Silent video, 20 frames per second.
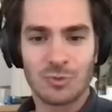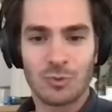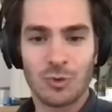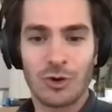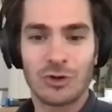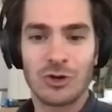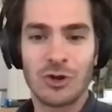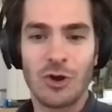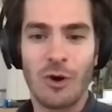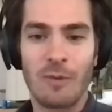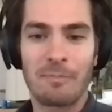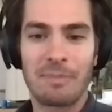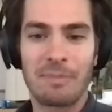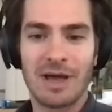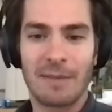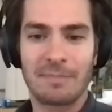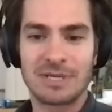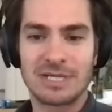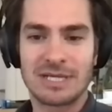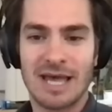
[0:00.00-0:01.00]
Would not be
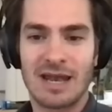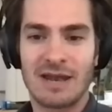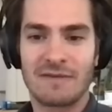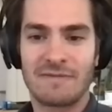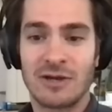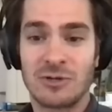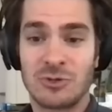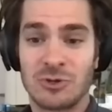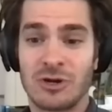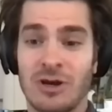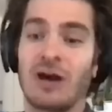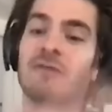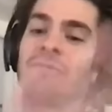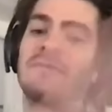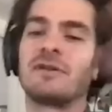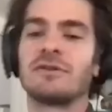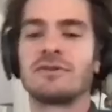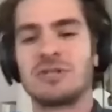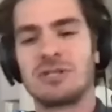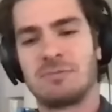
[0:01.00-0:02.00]
upset if Andrew
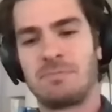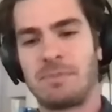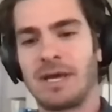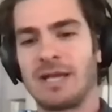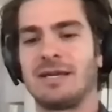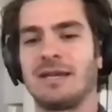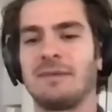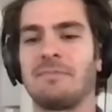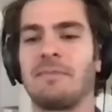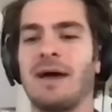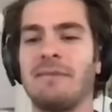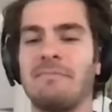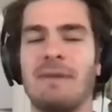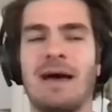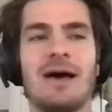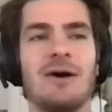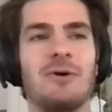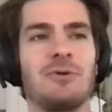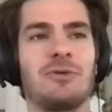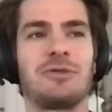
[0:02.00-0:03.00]
Garfield spit in my
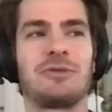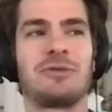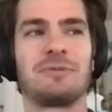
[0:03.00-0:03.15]
mouth.